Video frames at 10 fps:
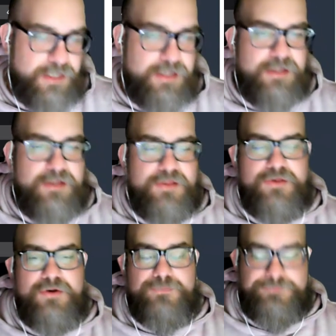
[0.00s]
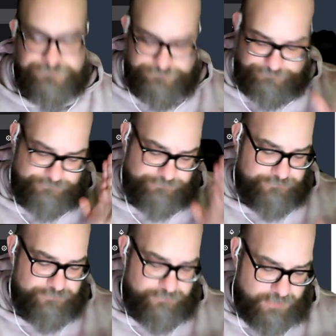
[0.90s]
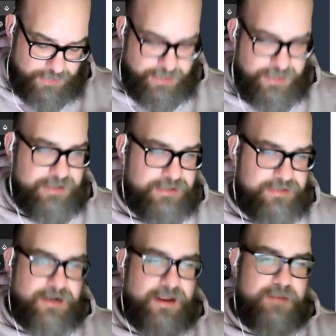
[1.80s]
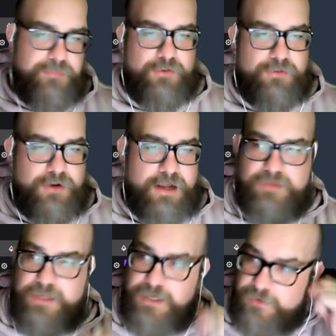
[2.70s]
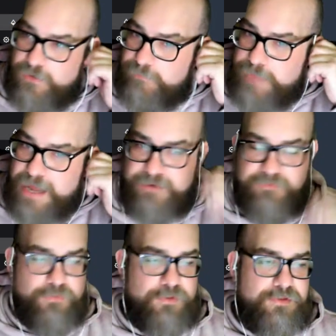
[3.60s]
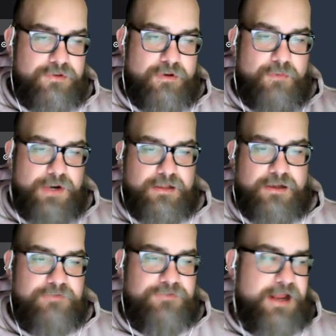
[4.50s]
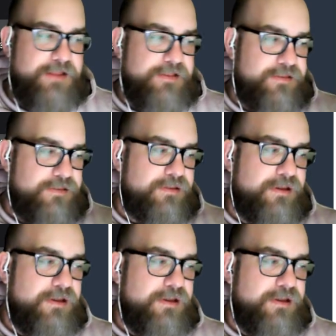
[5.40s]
So he said a lot of polarized linear back and forth, so I want to clarify, and this is